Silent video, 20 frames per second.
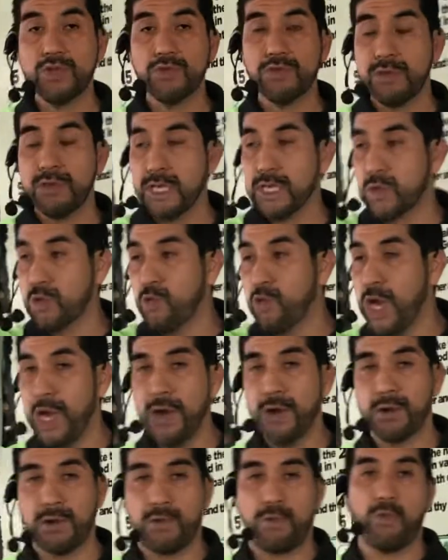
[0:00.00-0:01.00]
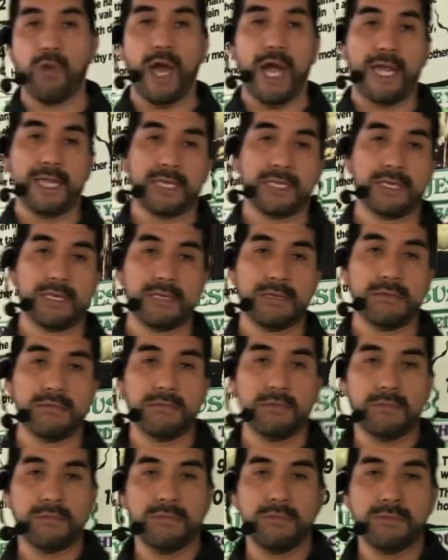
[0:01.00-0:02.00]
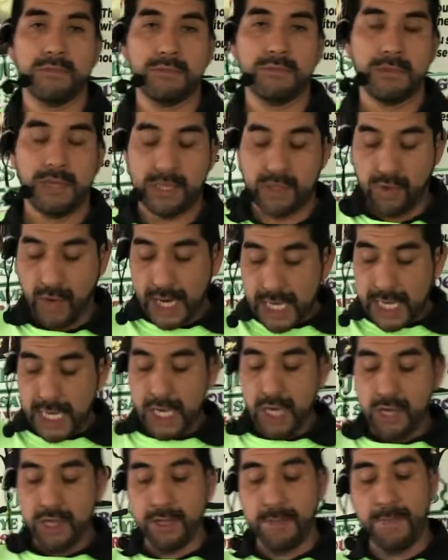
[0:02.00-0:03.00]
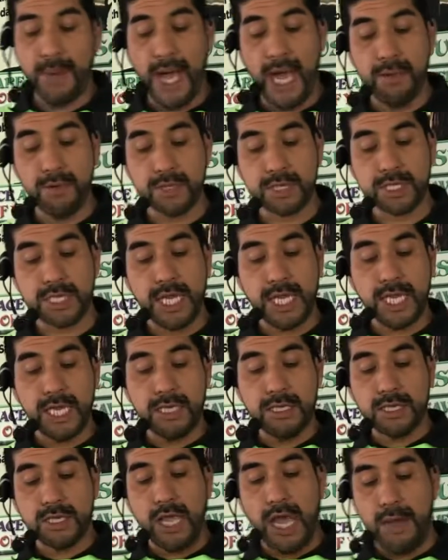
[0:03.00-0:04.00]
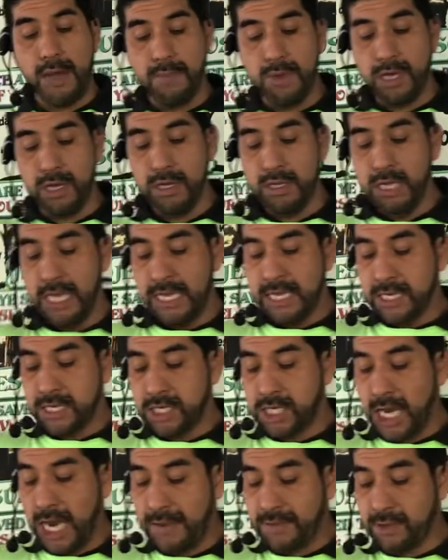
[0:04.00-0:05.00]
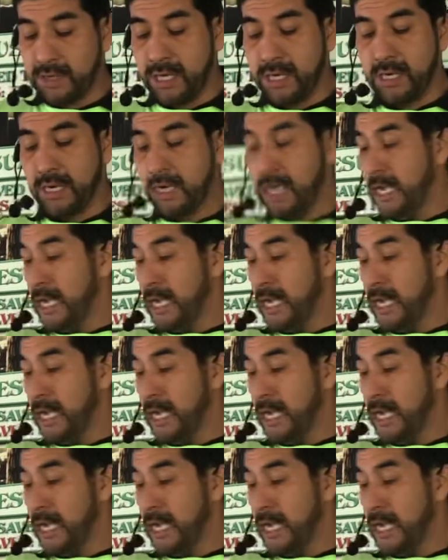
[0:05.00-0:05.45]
to this world once. It's right here on the Bible, 2 Samuel chapter